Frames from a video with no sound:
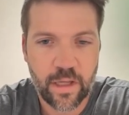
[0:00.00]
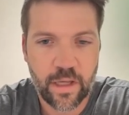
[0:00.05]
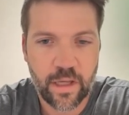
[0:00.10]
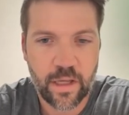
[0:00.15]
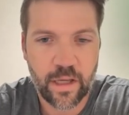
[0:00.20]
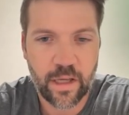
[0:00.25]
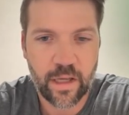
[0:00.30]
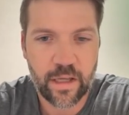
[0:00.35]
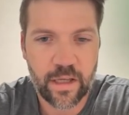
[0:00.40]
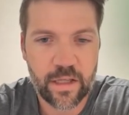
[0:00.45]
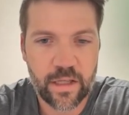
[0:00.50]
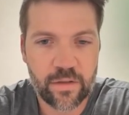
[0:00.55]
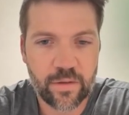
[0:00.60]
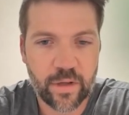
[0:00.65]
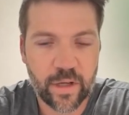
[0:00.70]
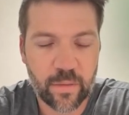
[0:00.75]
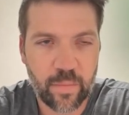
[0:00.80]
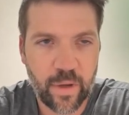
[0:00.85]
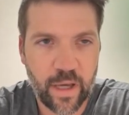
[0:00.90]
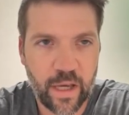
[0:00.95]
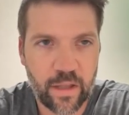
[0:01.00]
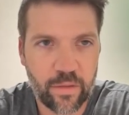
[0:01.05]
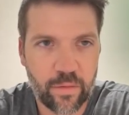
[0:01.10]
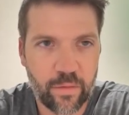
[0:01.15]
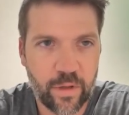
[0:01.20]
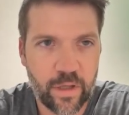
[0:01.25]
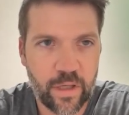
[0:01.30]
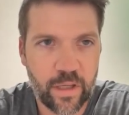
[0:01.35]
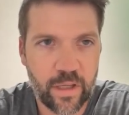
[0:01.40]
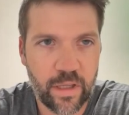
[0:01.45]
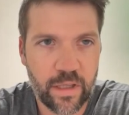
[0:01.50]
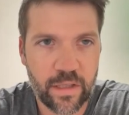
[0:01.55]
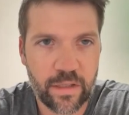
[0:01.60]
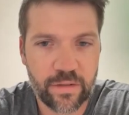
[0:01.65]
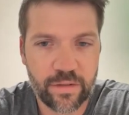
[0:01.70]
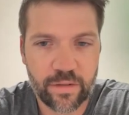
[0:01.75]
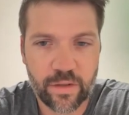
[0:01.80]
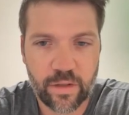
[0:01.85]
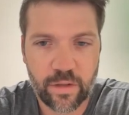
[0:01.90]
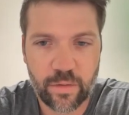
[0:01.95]
Indirect pathway
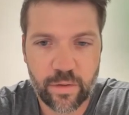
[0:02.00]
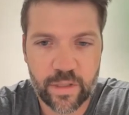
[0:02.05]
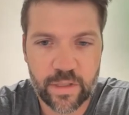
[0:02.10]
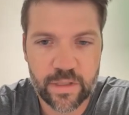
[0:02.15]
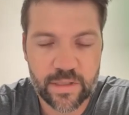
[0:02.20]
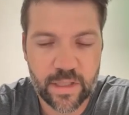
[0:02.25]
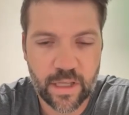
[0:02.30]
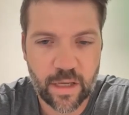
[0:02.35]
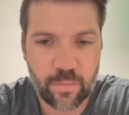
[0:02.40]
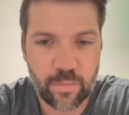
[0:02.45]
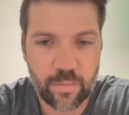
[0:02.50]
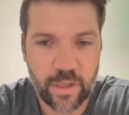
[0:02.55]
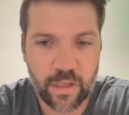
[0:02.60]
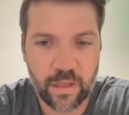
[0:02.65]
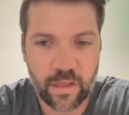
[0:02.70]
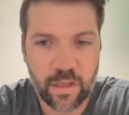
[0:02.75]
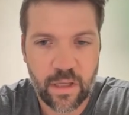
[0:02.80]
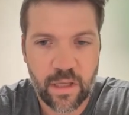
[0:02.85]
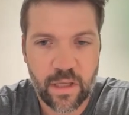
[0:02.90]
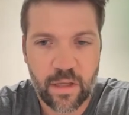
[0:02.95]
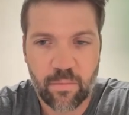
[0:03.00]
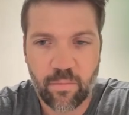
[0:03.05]
is slowing, stopping,